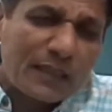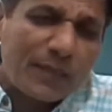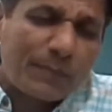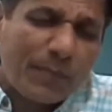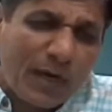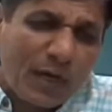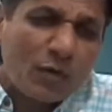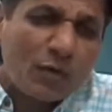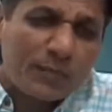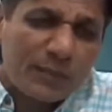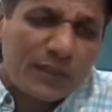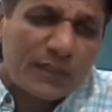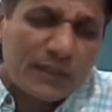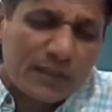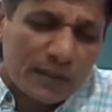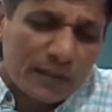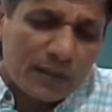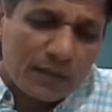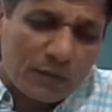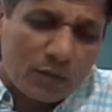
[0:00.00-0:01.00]
part of this
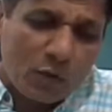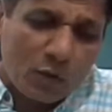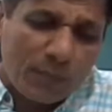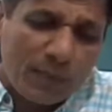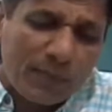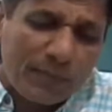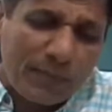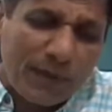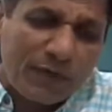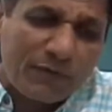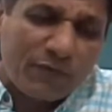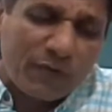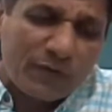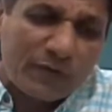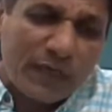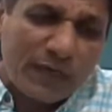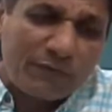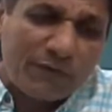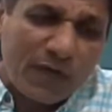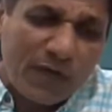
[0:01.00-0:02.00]
global pact for
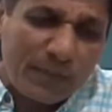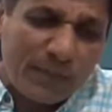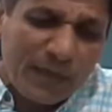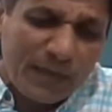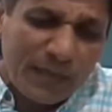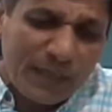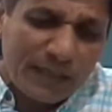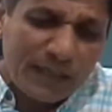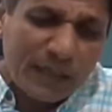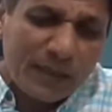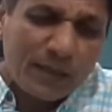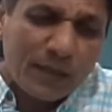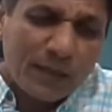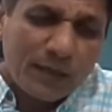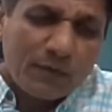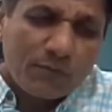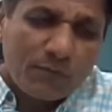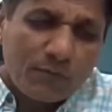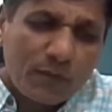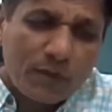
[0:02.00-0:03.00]
the environment, I think
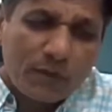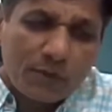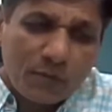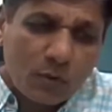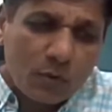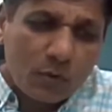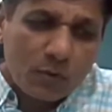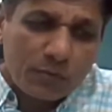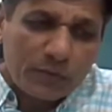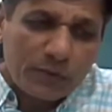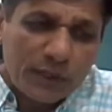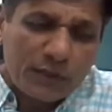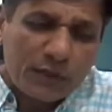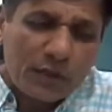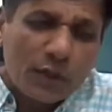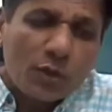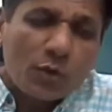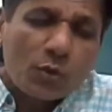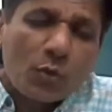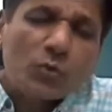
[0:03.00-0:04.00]
these
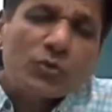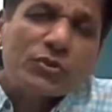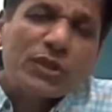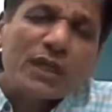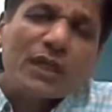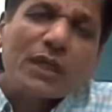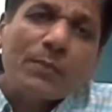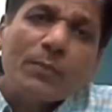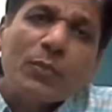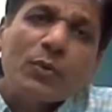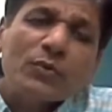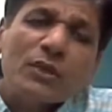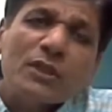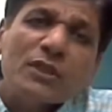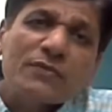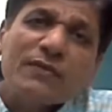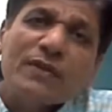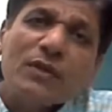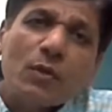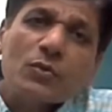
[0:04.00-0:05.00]
crucial
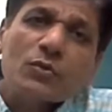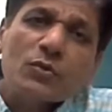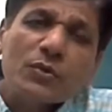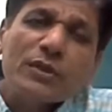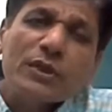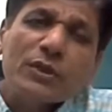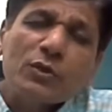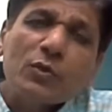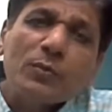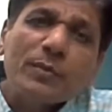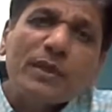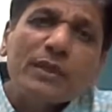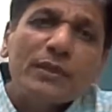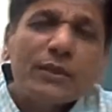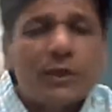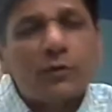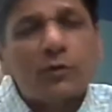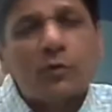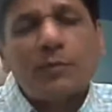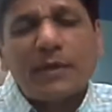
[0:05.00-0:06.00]
components will also need to be
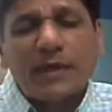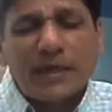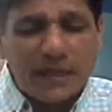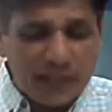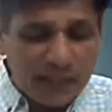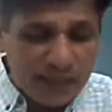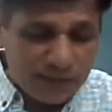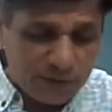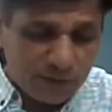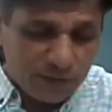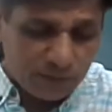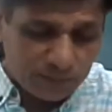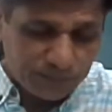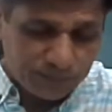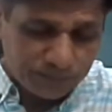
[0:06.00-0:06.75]
addressed.